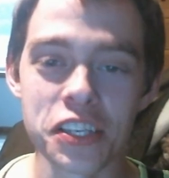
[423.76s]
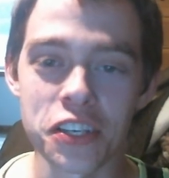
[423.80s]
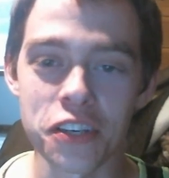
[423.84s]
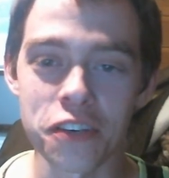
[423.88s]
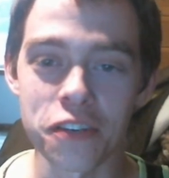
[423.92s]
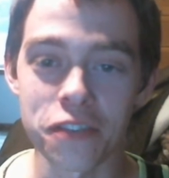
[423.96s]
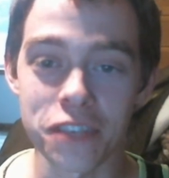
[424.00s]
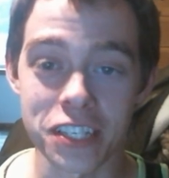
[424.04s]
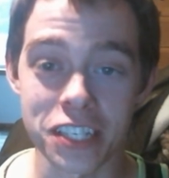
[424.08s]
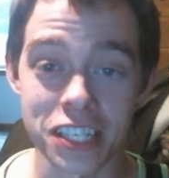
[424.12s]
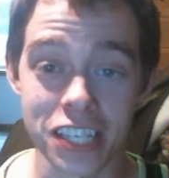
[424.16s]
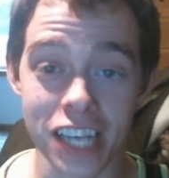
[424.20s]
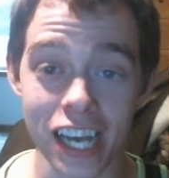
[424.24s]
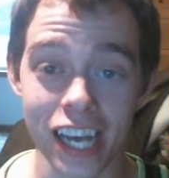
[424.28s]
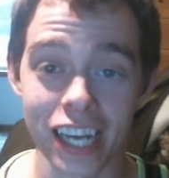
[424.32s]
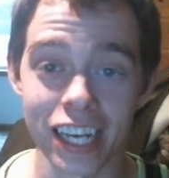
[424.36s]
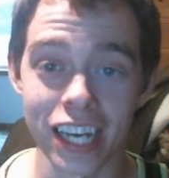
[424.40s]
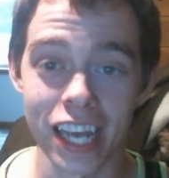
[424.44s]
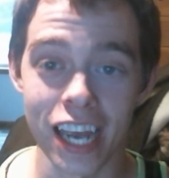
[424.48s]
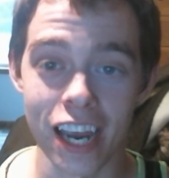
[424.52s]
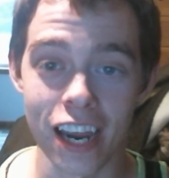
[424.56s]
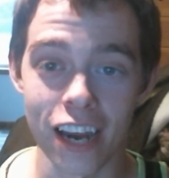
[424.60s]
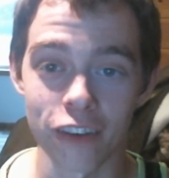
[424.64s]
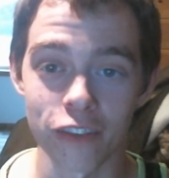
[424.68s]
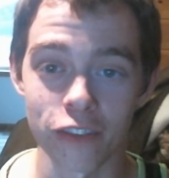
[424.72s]
Does your
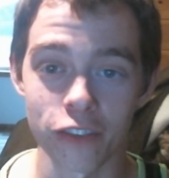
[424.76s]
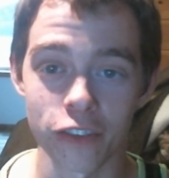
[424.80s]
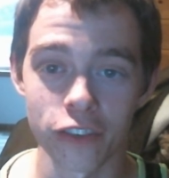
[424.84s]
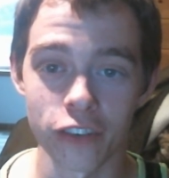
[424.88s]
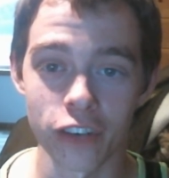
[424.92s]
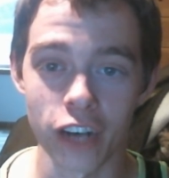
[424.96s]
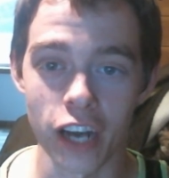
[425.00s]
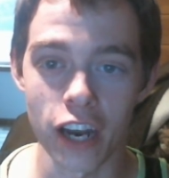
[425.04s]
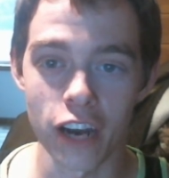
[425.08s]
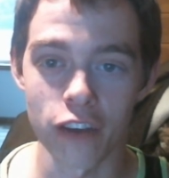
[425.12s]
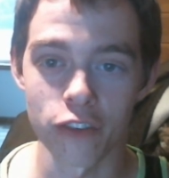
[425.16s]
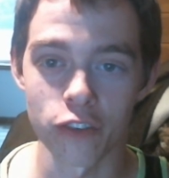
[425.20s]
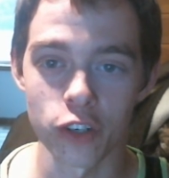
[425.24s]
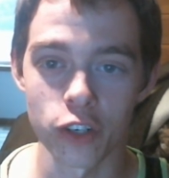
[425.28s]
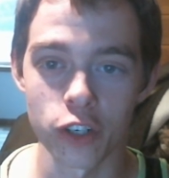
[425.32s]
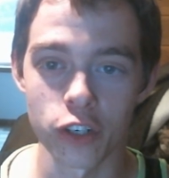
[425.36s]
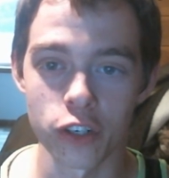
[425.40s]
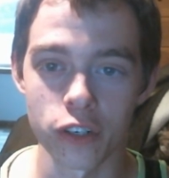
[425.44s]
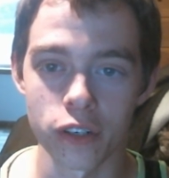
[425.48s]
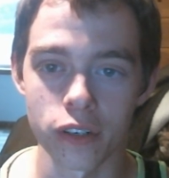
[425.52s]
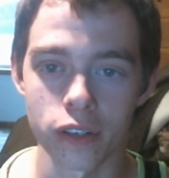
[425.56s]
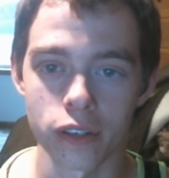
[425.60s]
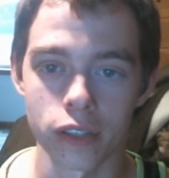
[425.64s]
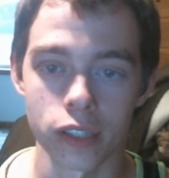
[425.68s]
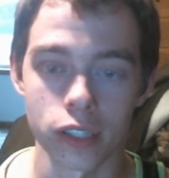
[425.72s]
vagina ever,
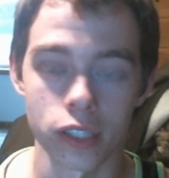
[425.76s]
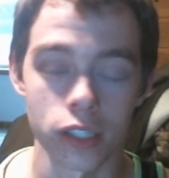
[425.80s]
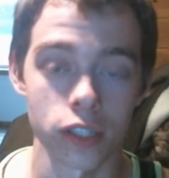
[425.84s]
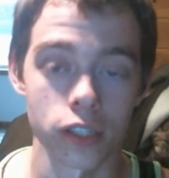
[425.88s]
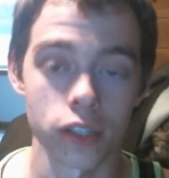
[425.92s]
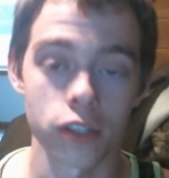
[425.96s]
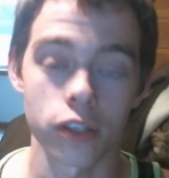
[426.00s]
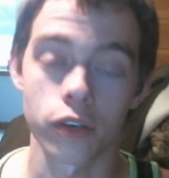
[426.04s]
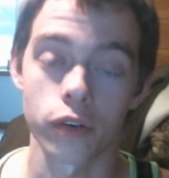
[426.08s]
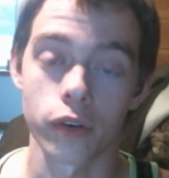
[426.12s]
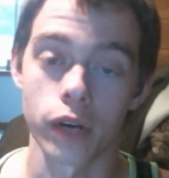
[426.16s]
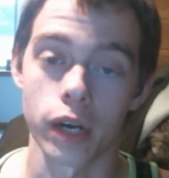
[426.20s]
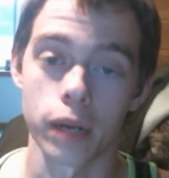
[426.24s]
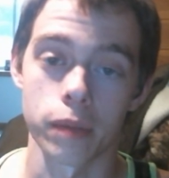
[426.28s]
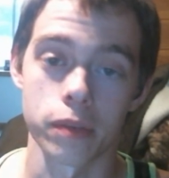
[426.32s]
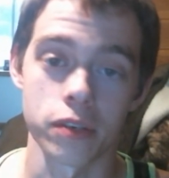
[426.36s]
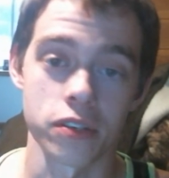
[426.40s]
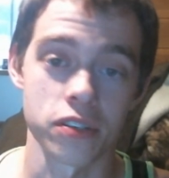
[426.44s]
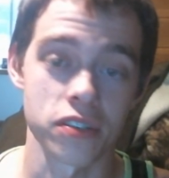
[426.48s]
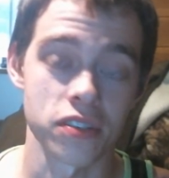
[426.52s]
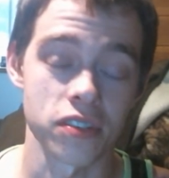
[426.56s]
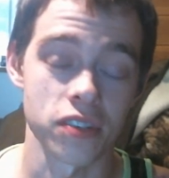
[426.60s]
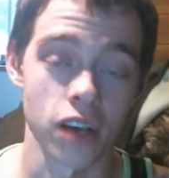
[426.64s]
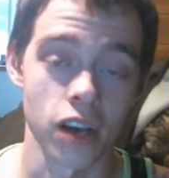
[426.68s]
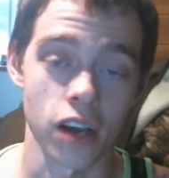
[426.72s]
ever, your
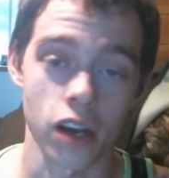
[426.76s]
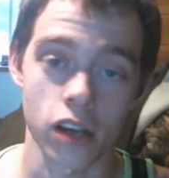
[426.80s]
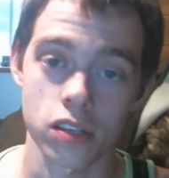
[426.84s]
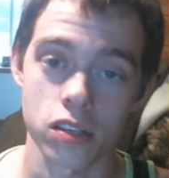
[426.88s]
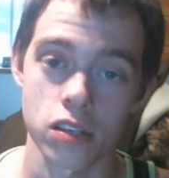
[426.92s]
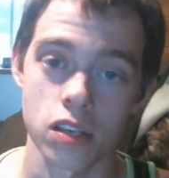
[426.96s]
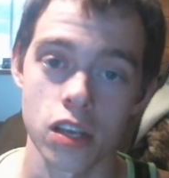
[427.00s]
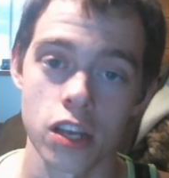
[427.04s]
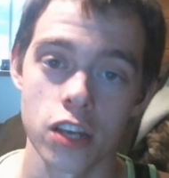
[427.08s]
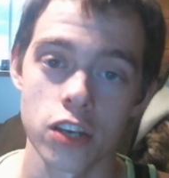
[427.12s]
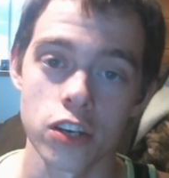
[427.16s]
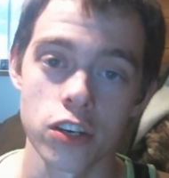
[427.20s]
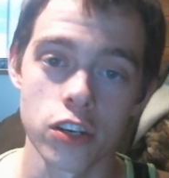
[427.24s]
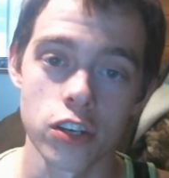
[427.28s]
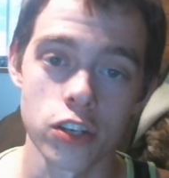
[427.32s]
grammar sucks.